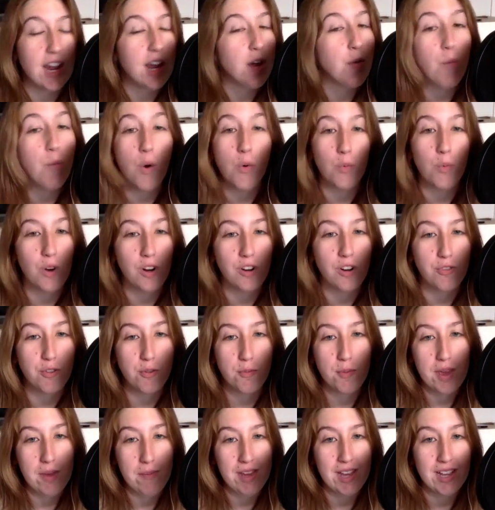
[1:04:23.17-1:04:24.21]
It won't work for
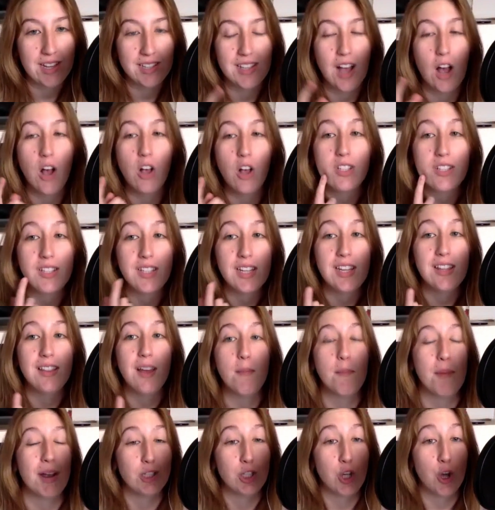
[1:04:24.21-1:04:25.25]
me because I'll see that
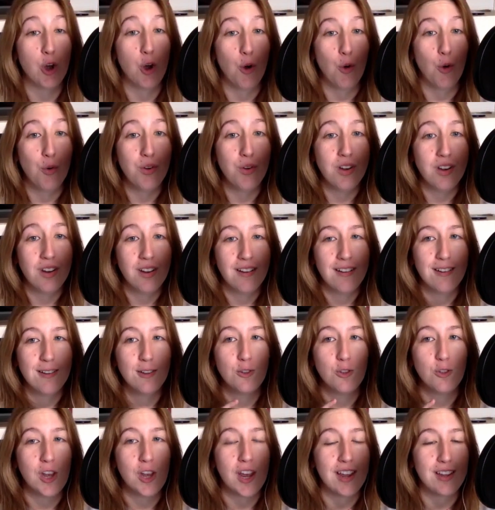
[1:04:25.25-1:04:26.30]
my tone
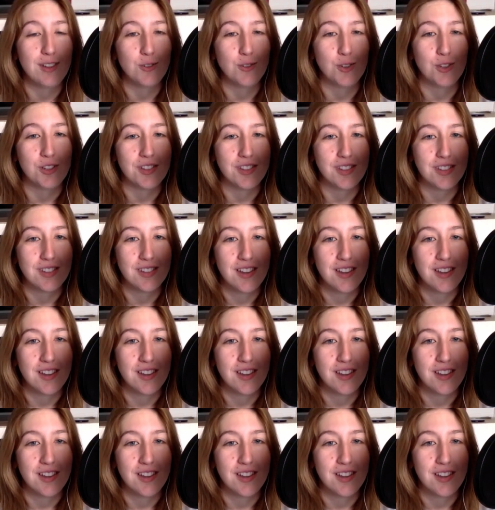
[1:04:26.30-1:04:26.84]
changes.